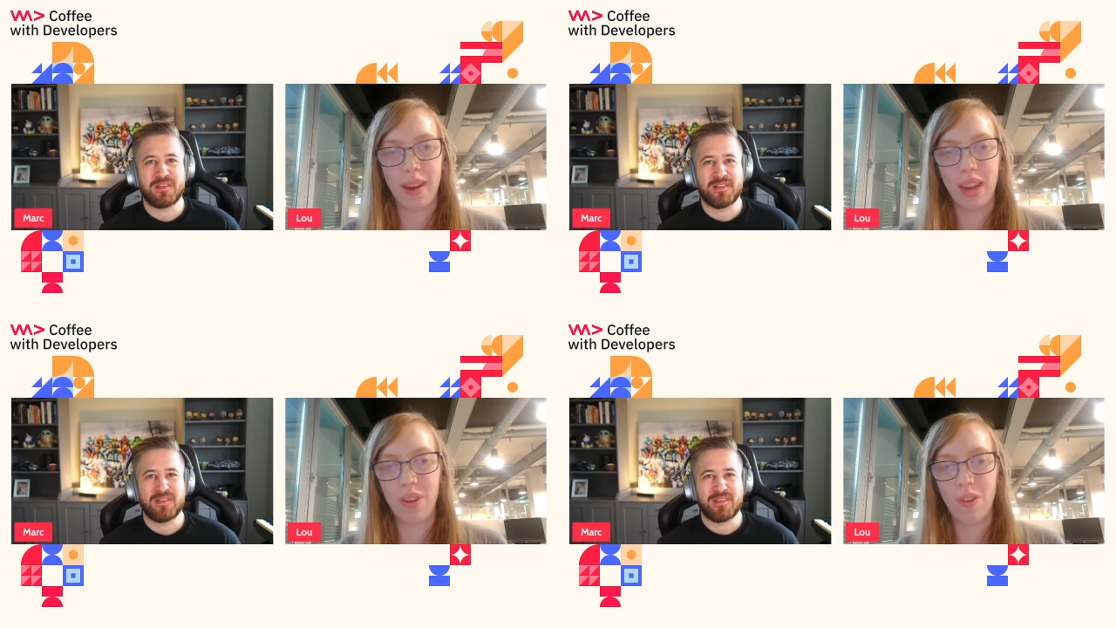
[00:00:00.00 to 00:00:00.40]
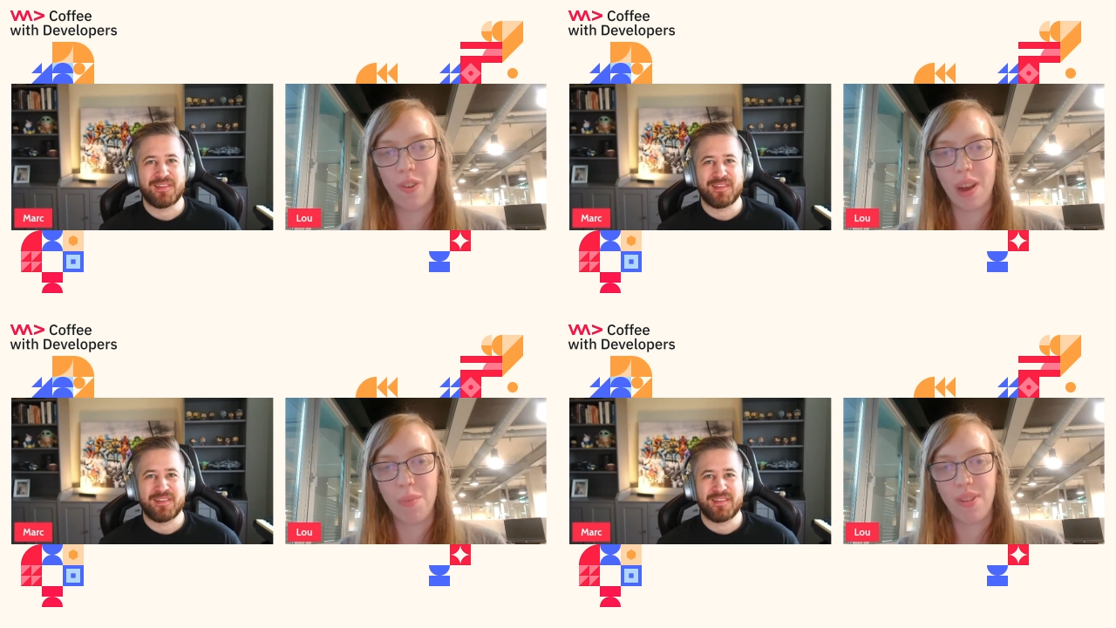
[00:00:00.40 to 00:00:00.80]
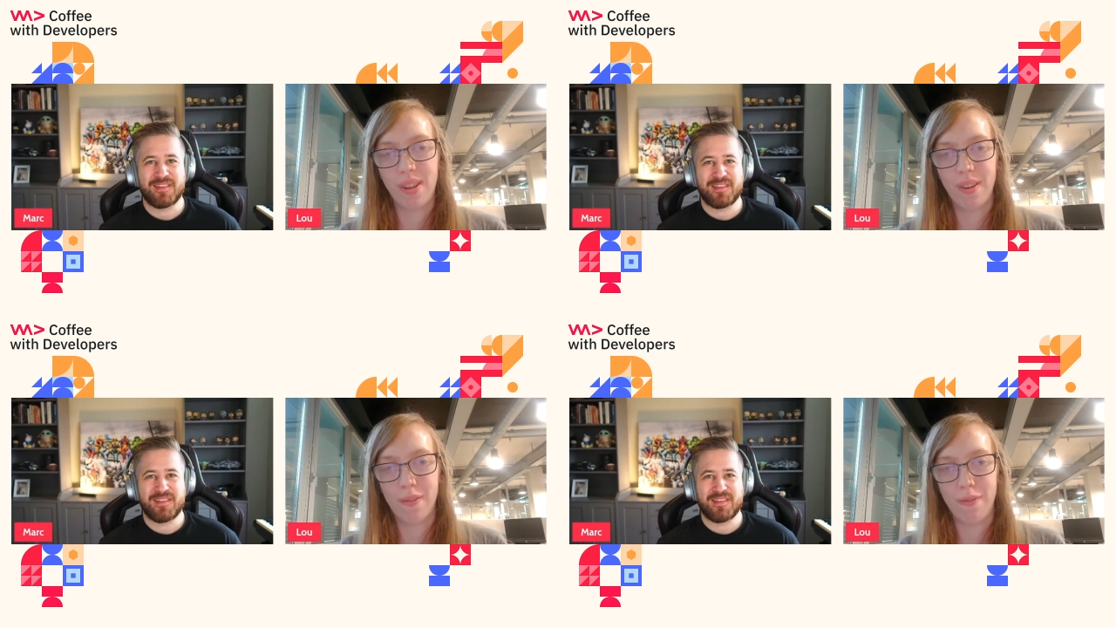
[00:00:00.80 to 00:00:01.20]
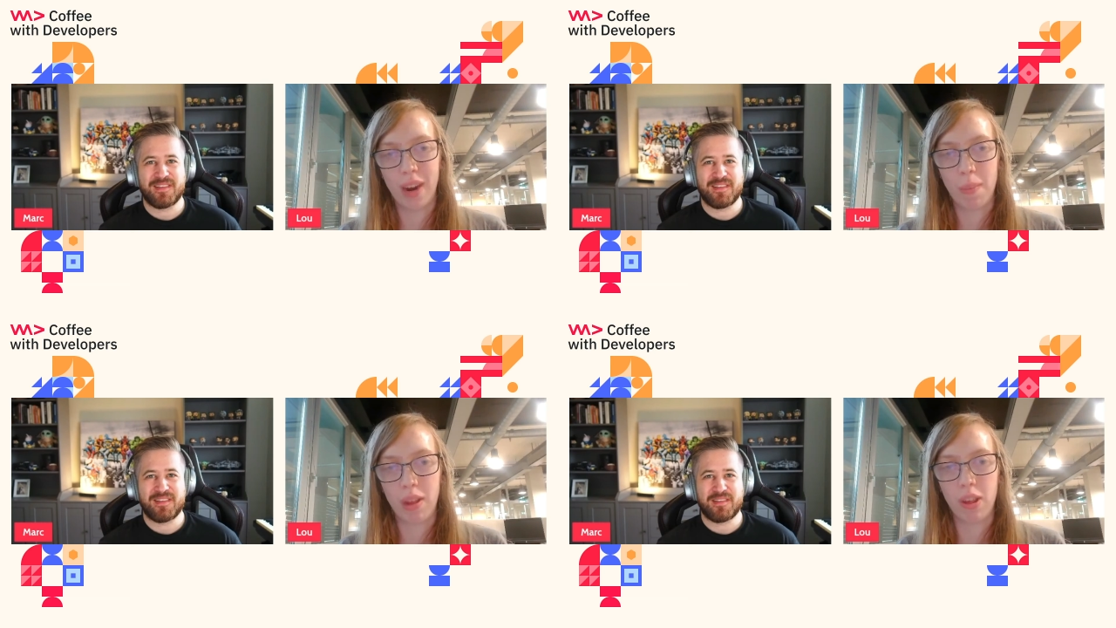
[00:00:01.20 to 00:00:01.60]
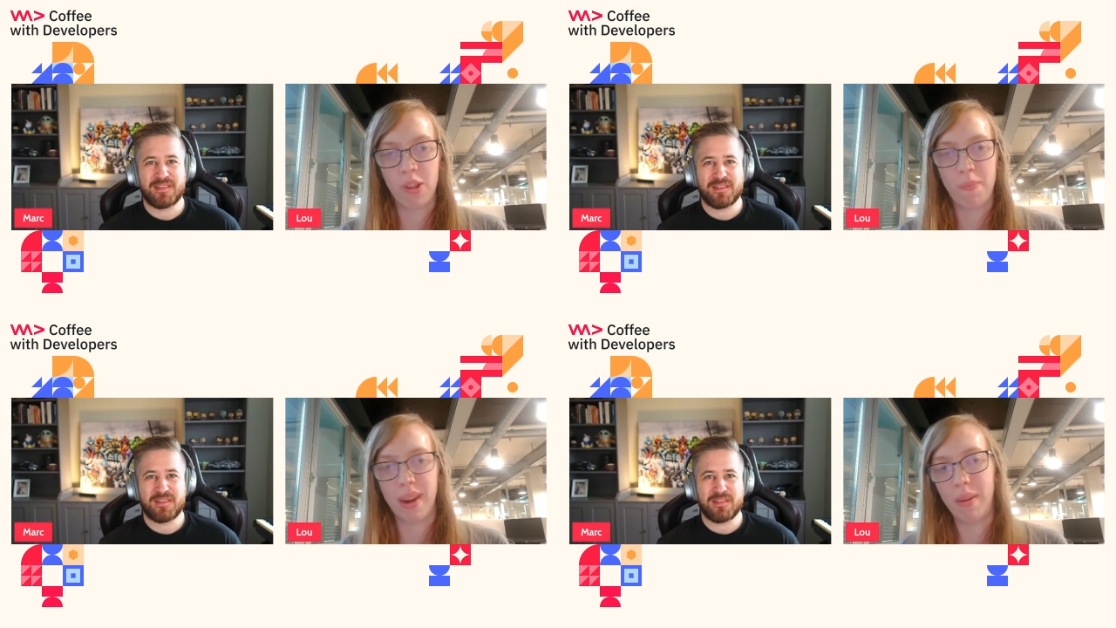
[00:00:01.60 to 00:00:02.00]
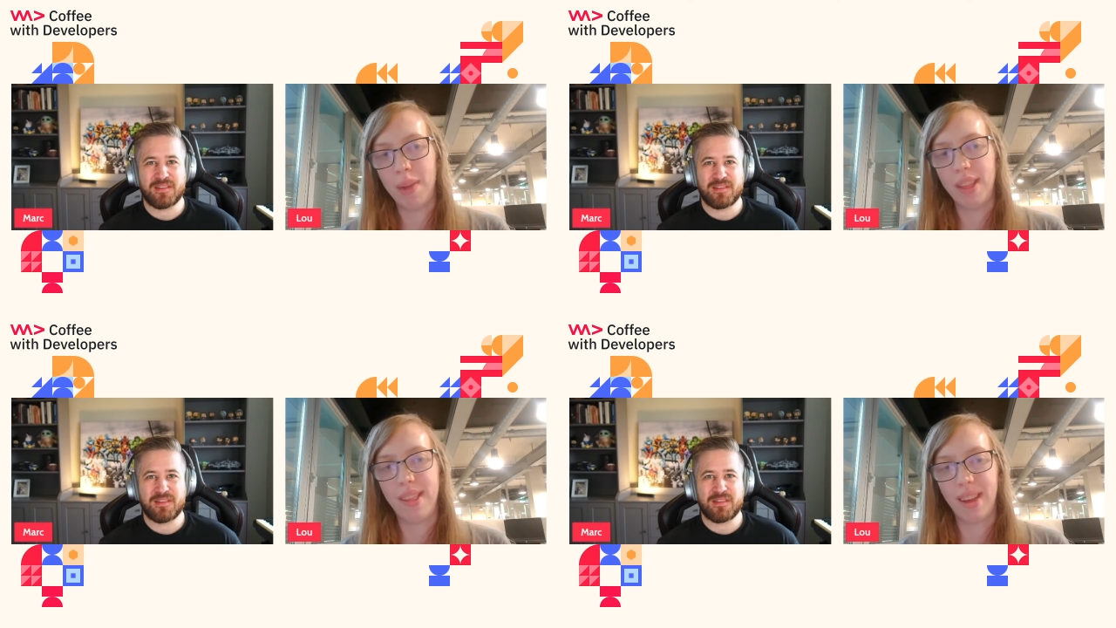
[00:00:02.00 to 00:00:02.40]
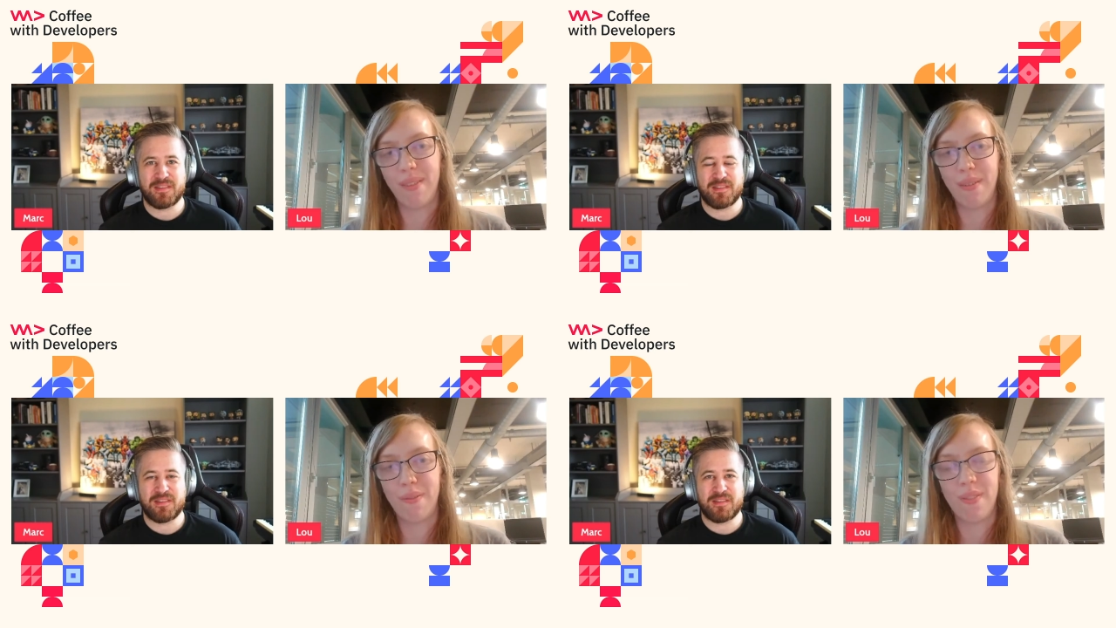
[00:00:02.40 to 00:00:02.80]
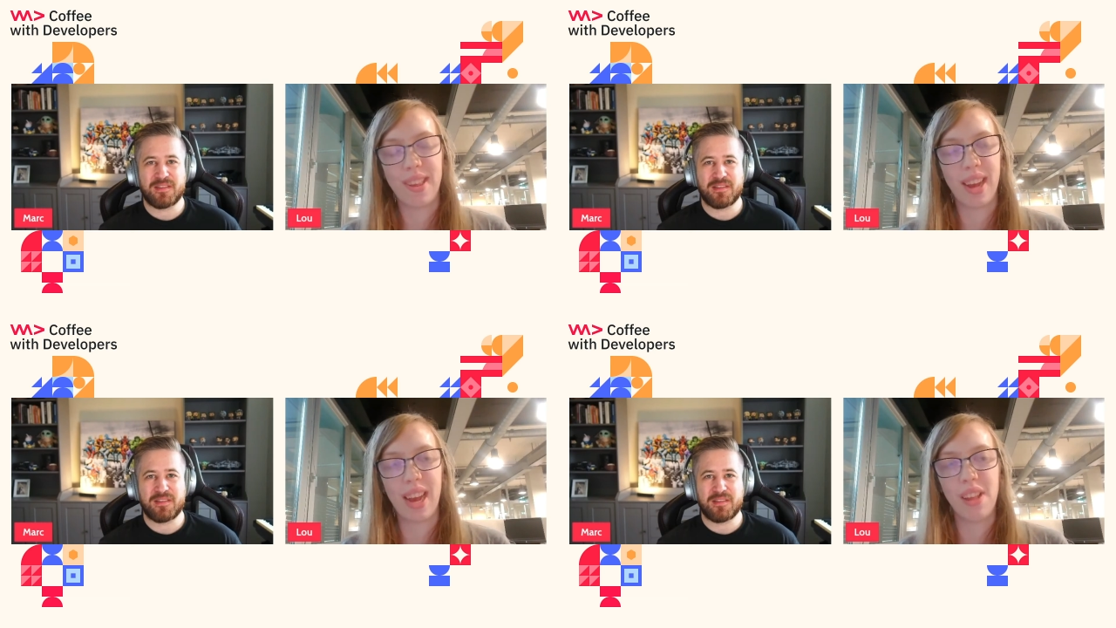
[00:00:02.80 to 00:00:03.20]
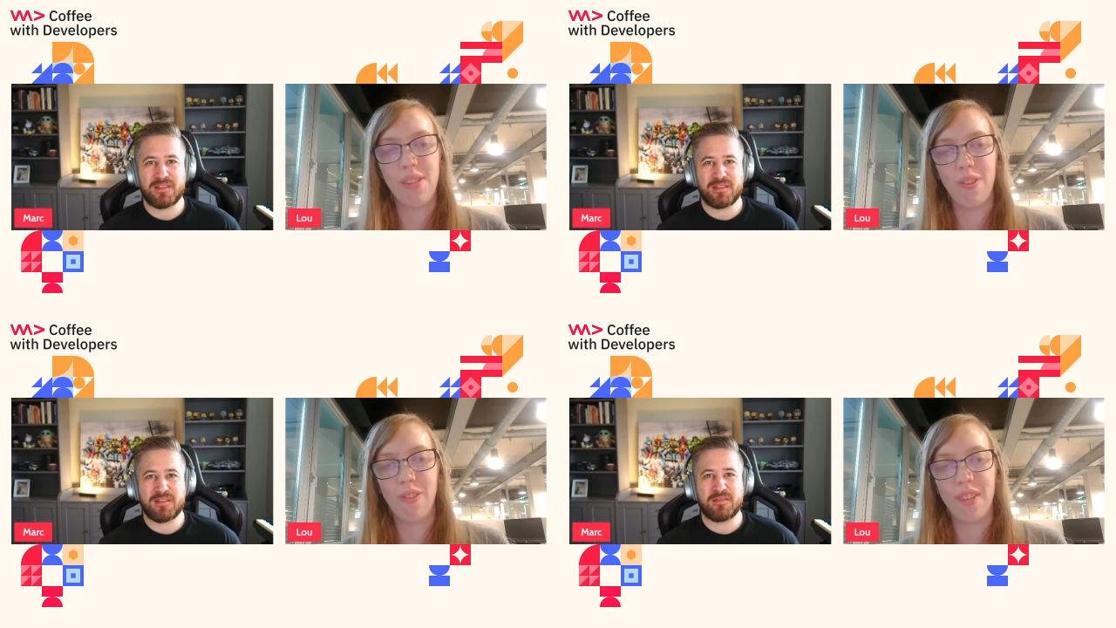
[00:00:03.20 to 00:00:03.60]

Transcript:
Speaker 1: very cool. I'm still very much experimenting with what I can do,